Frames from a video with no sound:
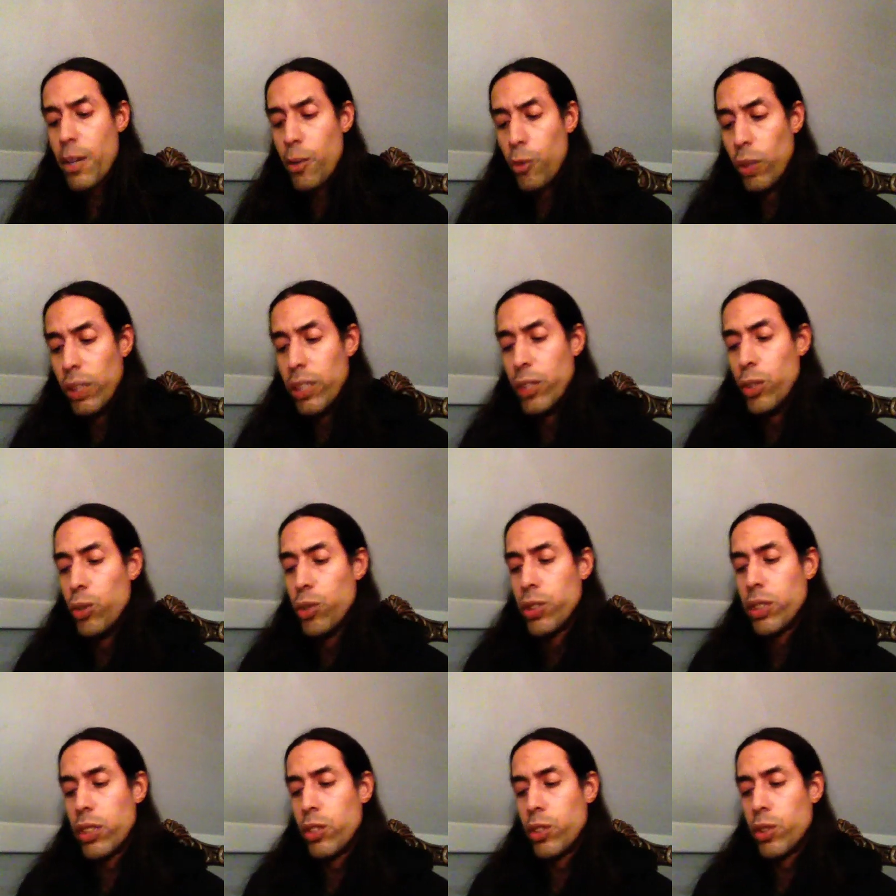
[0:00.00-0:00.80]

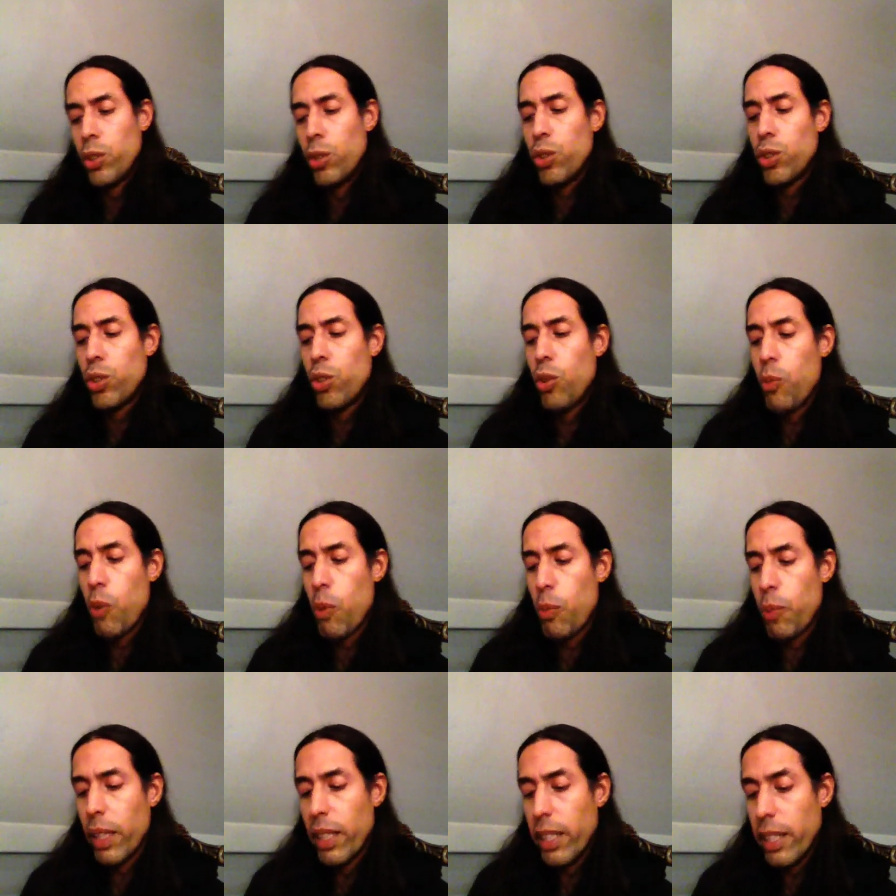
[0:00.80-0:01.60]
Reduced social
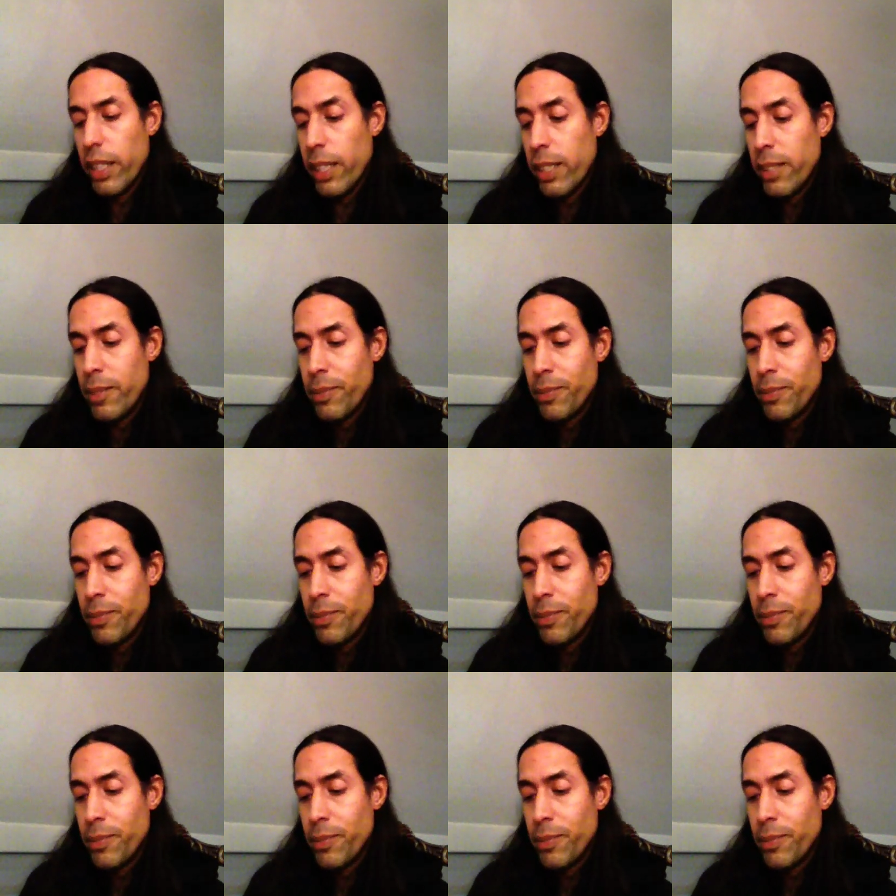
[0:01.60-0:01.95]
mobility.